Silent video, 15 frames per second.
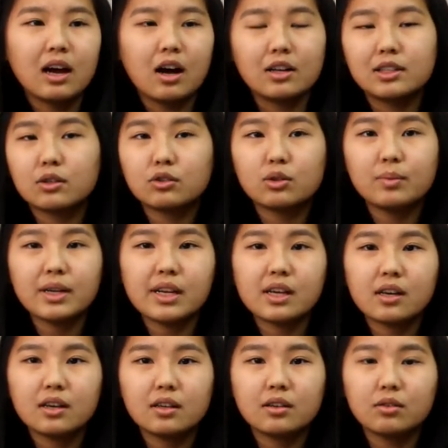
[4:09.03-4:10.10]
on social
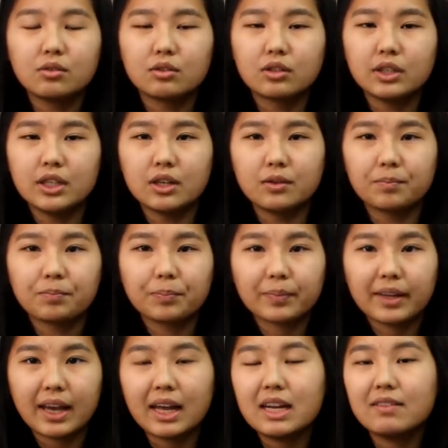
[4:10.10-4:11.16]
media, or
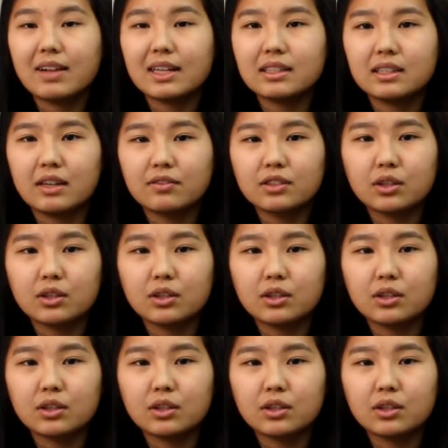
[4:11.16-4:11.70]
any of that stuff.